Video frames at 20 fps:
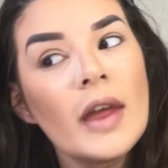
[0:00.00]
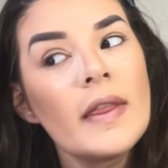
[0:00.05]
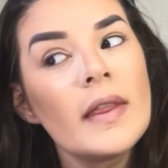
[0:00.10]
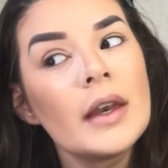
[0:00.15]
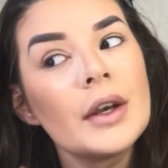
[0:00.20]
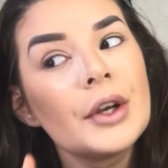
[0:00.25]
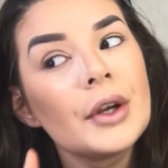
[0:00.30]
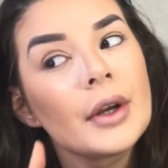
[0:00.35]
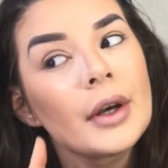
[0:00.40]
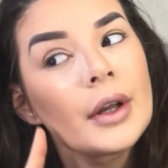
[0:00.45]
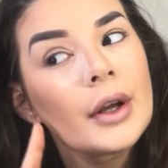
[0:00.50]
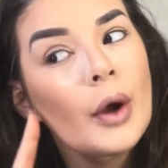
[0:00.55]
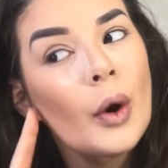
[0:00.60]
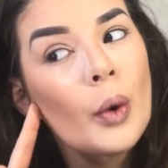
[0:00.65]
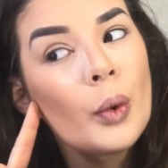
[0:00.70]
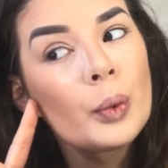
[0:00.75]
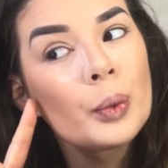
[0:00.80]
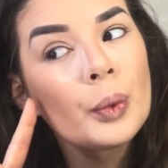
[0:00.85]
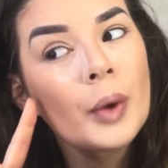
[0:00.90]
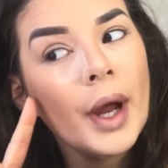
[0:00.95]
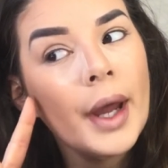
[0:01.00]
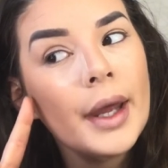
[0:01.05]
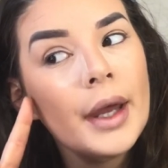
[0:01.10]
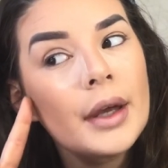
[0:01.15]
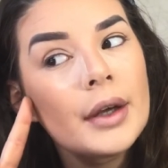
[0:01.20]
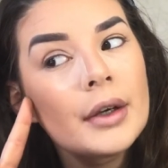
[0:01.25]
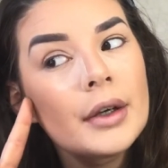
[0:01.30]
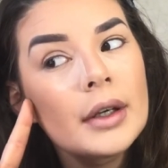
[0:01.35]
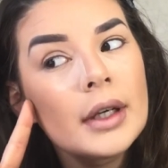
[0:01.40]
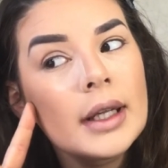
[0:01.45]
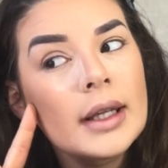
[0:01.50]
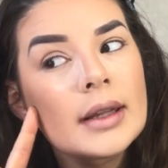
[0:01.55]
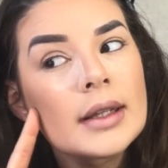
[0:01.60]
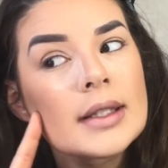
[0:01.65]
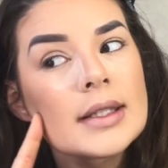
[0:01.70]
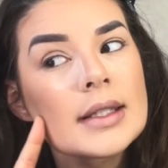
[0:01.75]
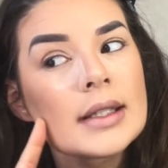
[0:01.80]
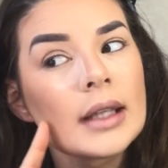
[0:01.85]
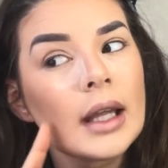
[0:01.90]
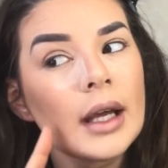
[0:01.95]
And then you're going to go right underneath
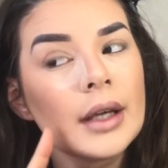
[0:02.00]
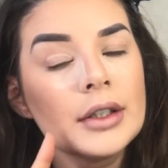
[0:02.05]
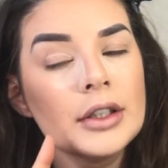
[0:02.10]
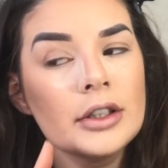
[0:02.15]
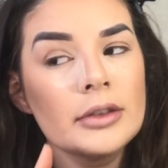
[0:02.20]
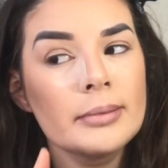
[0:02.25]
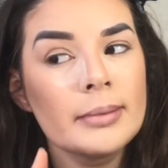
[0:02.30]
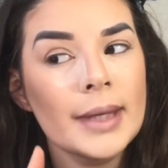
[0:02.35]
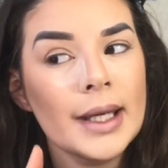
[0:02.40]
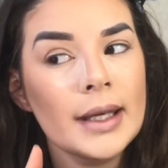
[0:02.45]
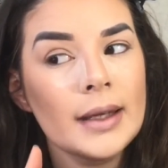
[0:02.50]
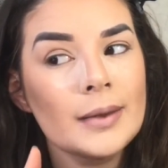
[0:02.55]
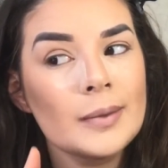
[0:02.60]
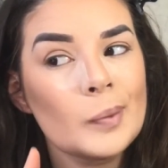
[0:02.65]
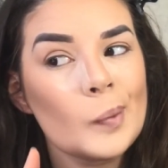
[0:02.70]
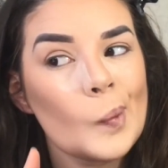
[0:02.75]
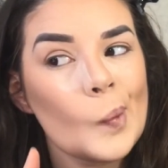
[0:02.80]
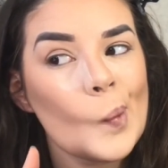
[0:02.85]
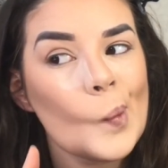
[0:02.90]
this line you've made